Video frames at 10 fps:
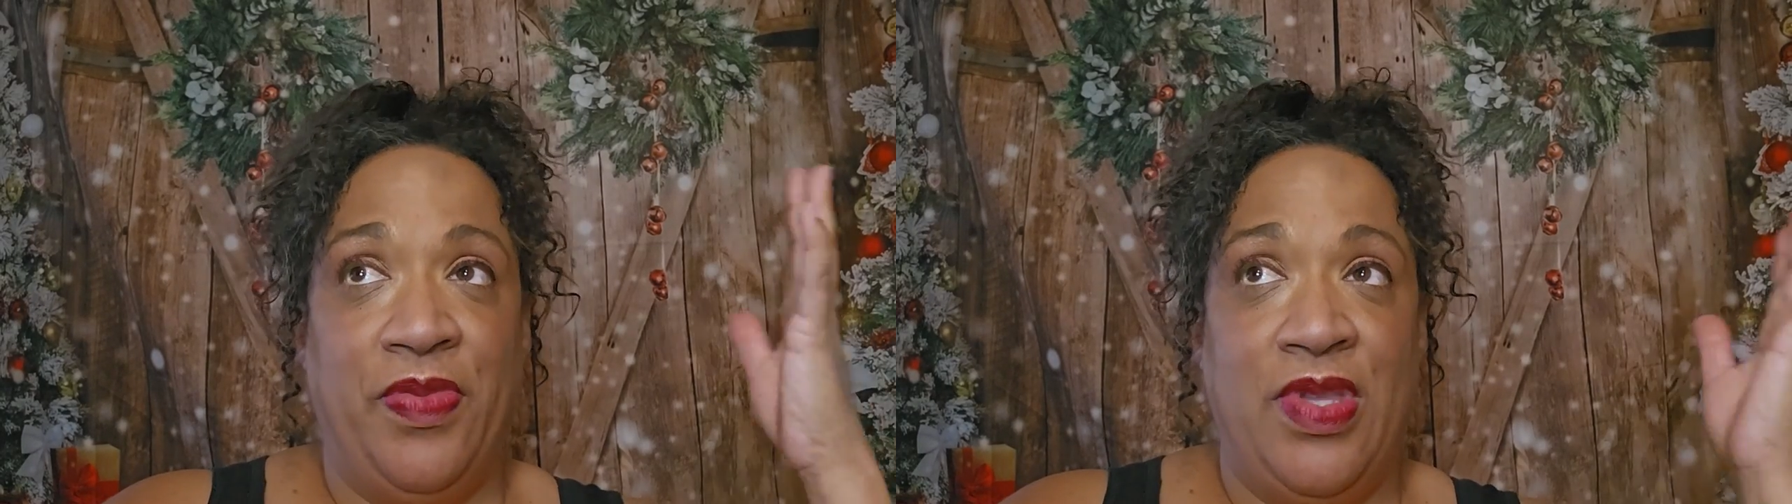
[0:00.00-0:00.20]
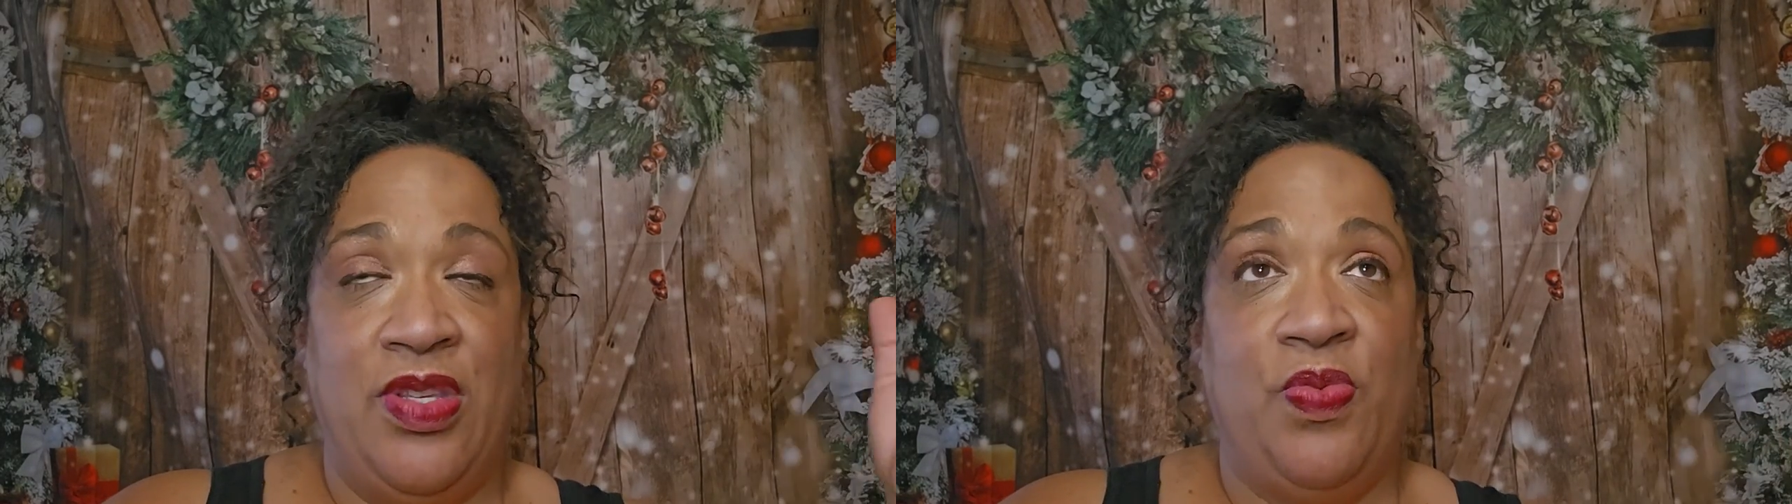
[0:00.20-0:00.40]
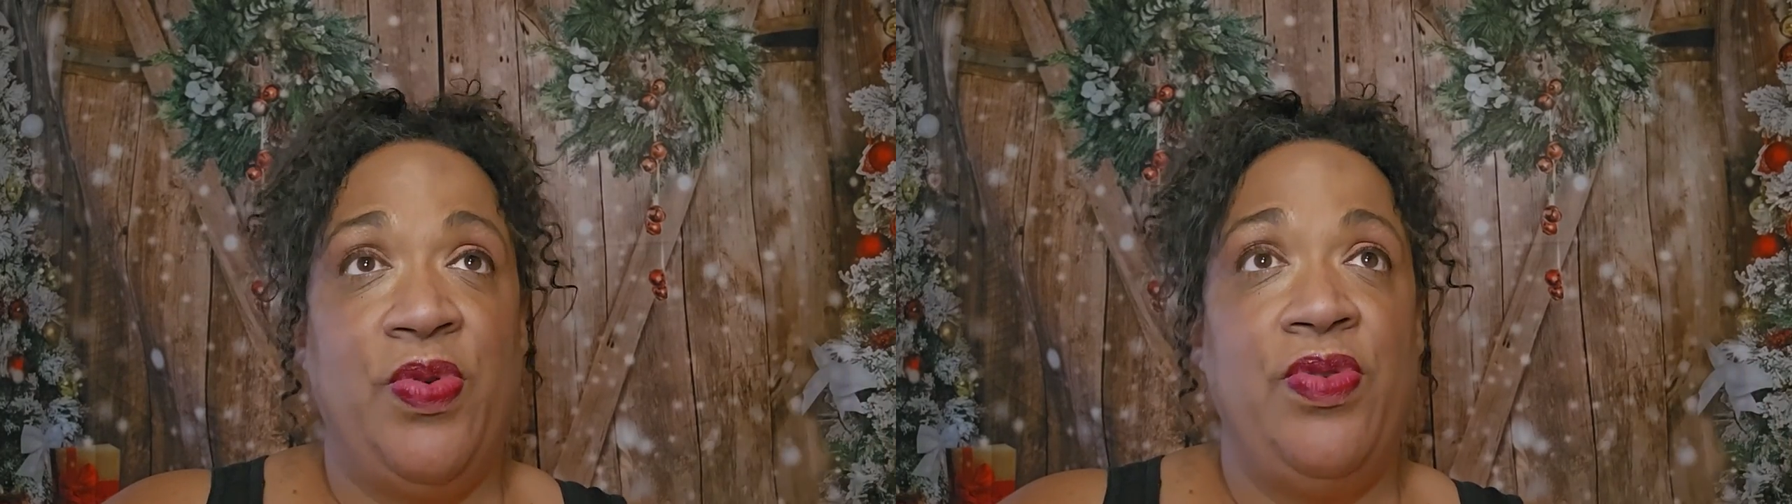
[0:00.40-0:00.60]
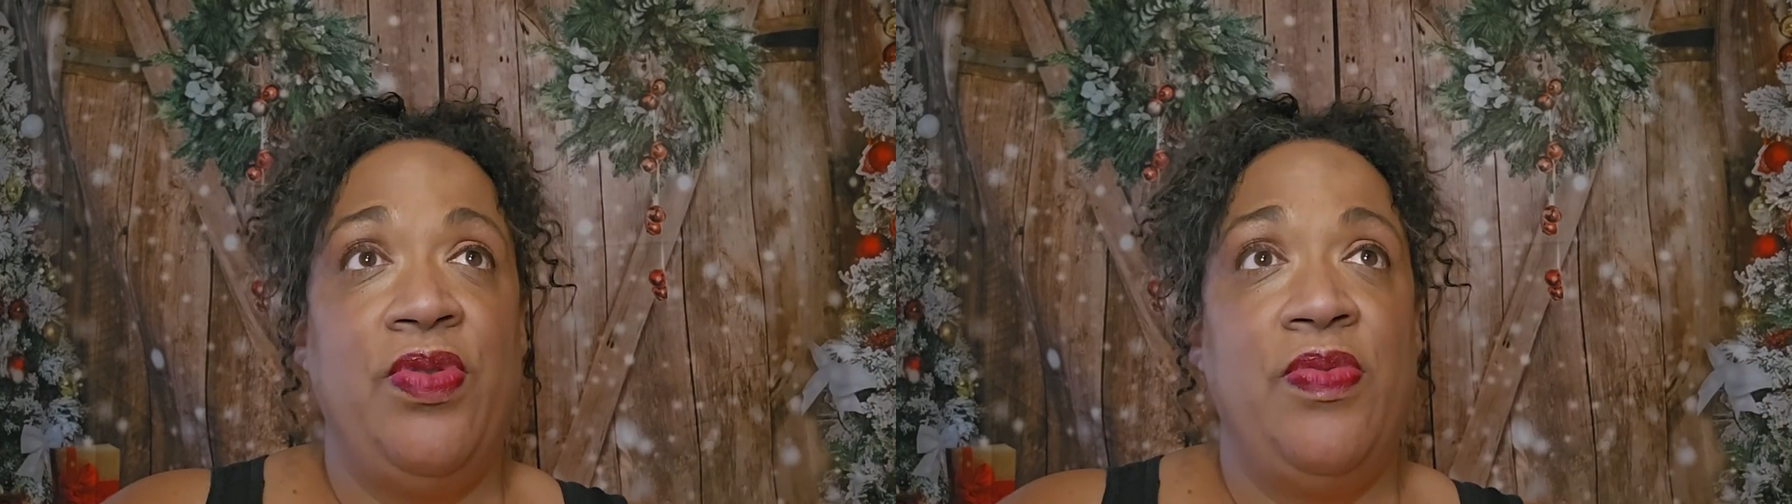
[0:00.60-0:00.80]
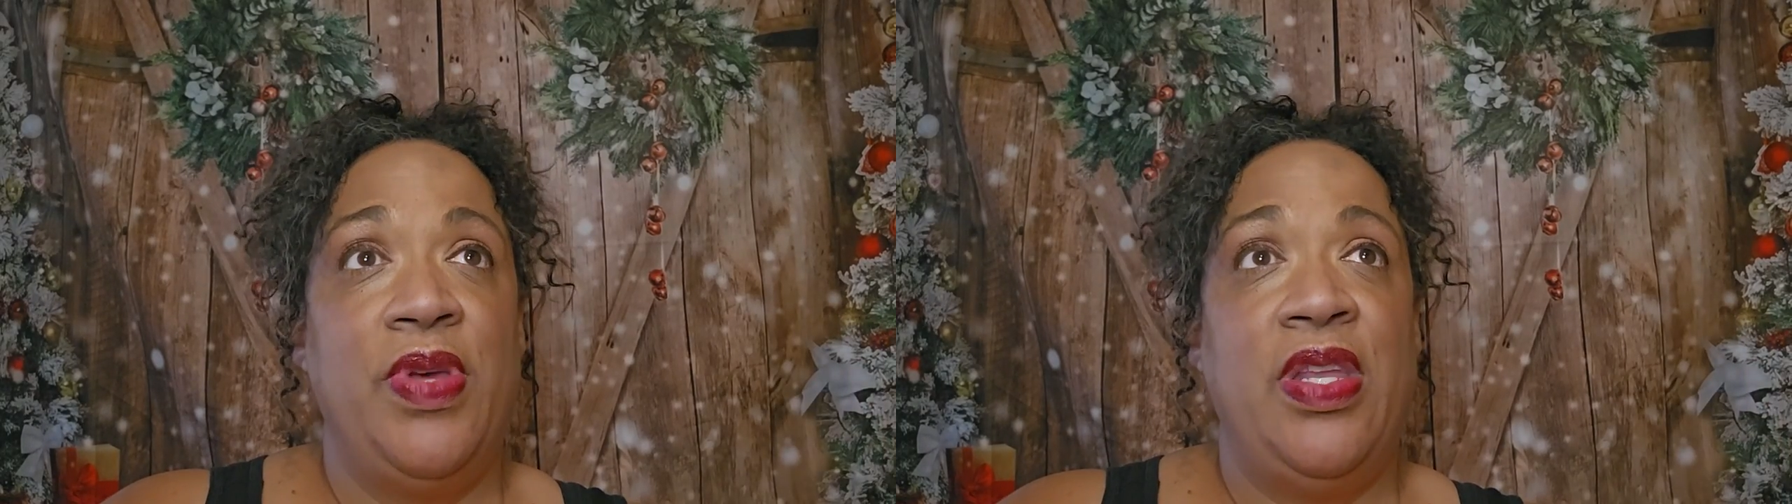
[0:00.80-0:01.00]
this
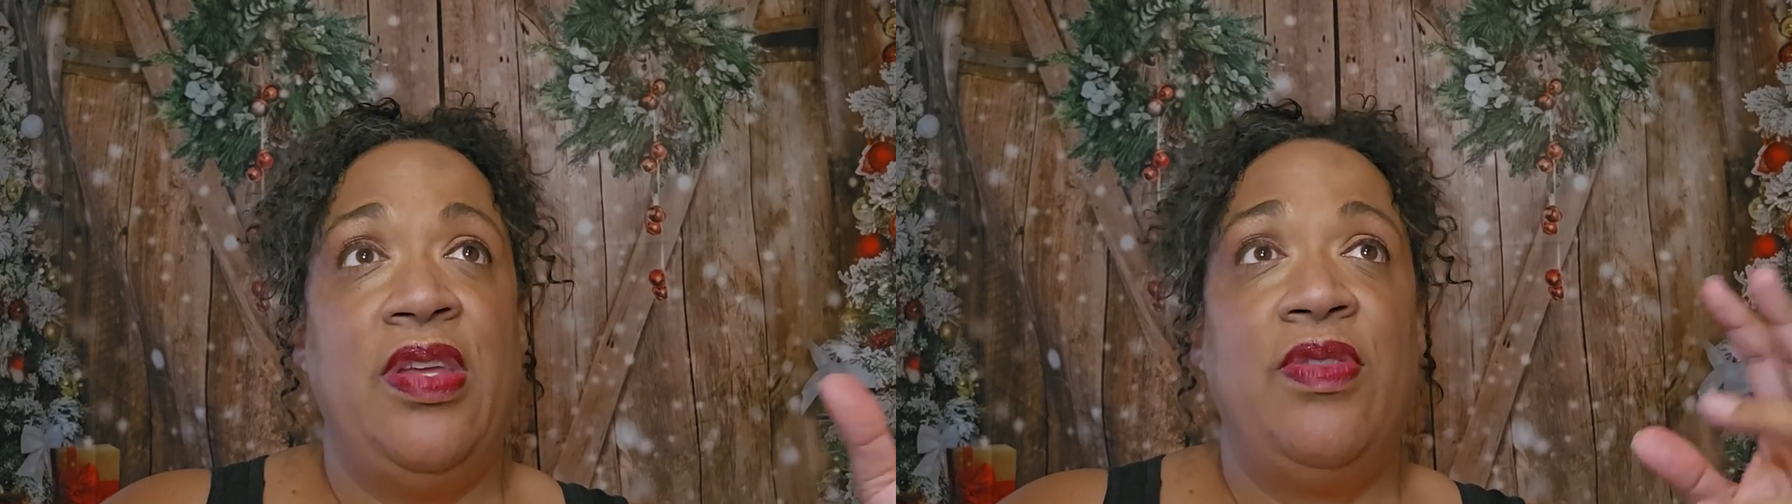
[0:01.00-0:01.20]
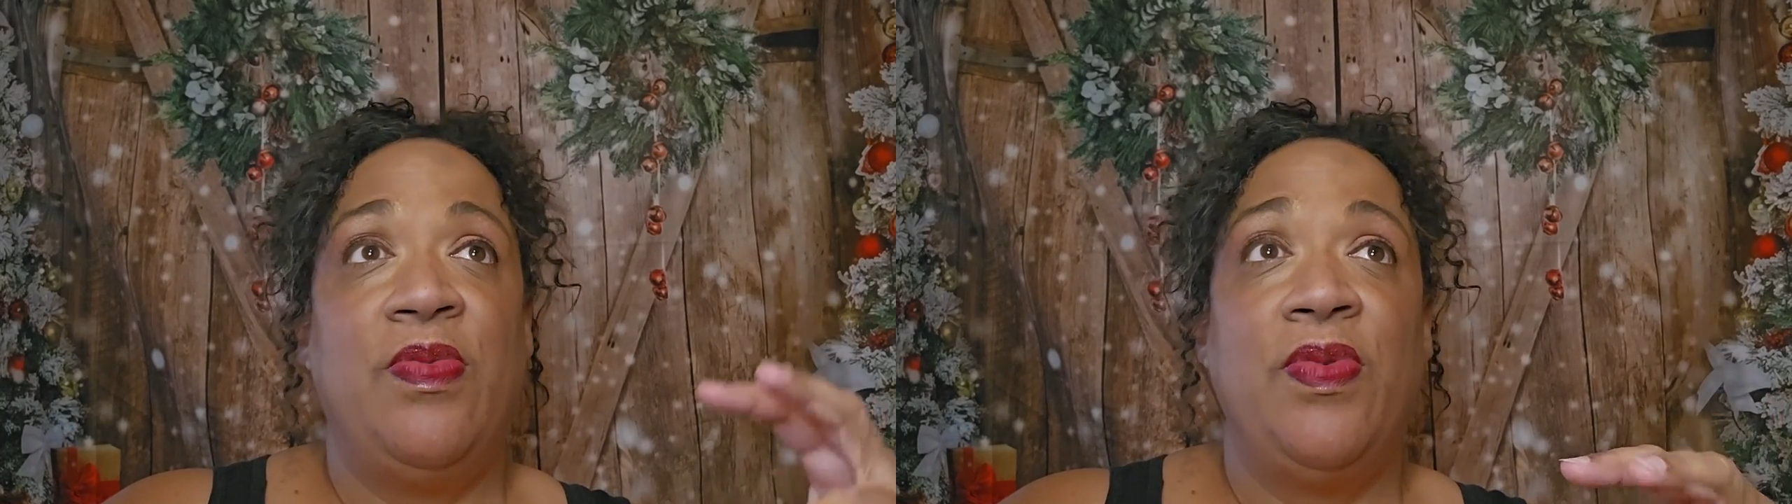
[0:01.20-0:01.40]
room, and in the